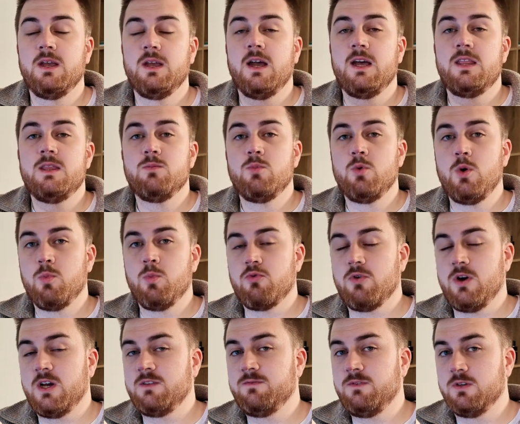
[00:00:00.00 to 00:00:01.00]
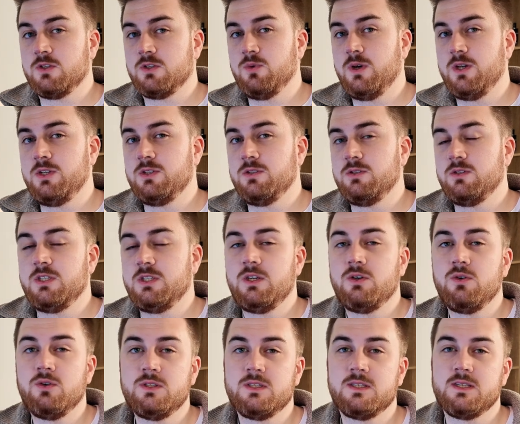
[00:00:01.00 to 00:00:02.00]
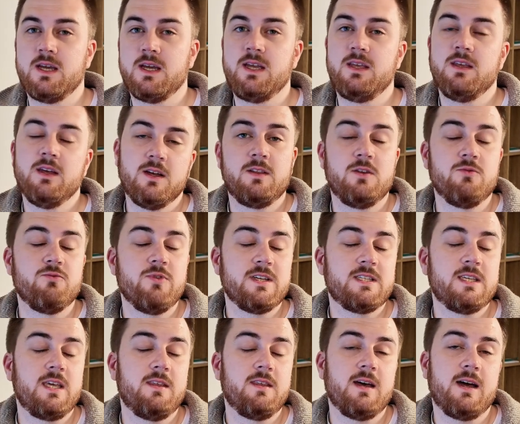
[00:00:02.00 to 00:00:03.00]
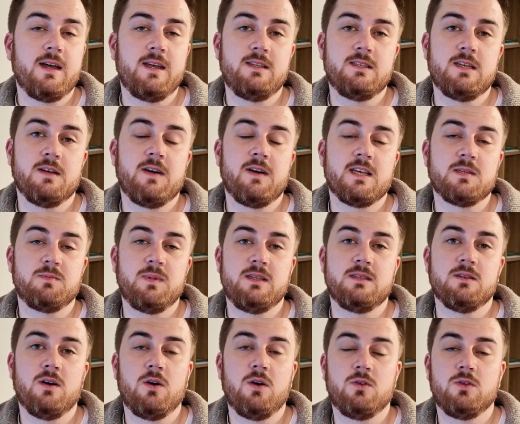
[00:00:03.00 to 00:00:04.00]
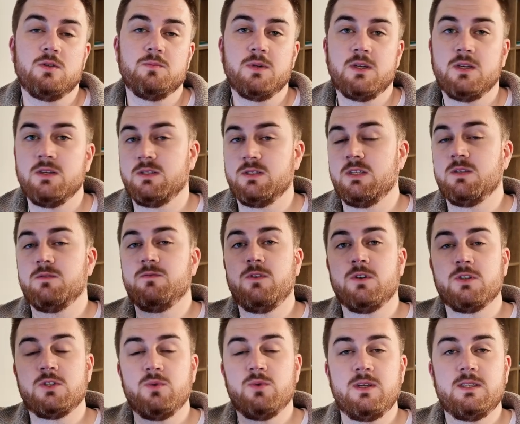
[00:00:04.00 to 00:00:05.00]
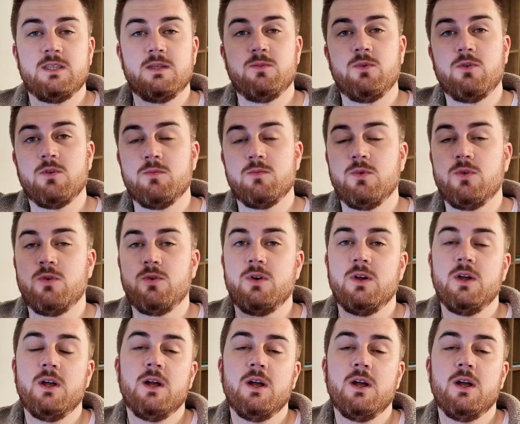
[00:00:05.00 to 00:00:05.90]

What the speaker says: And the more price fluctuations, you could say, the riskier that ETF has been to hold because it's fluctuating more and more.